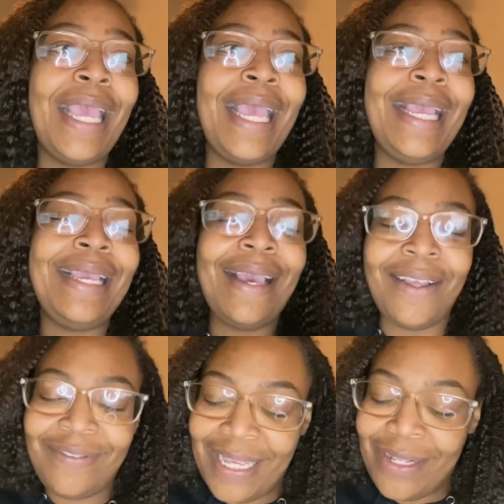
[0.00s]

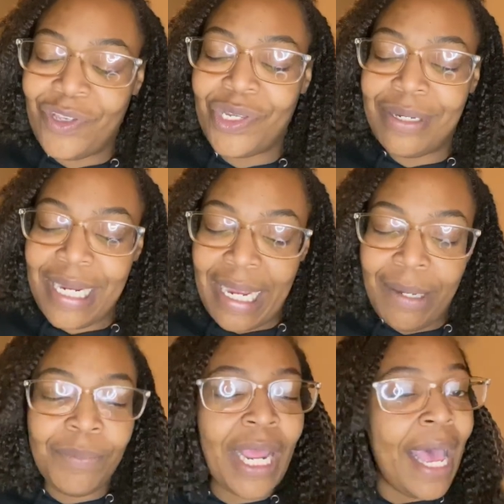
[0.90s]
Yes, it's
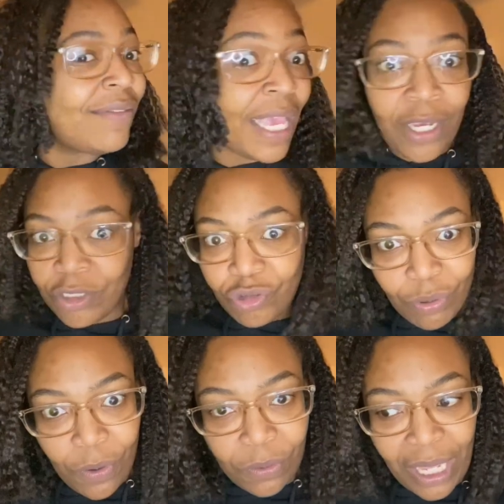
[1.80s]
deemed as a
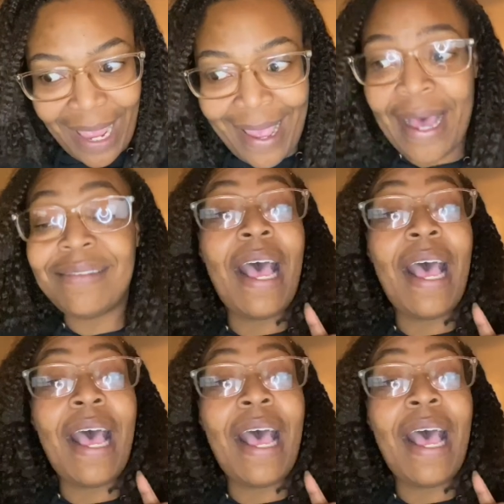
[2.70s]
controlled chaos.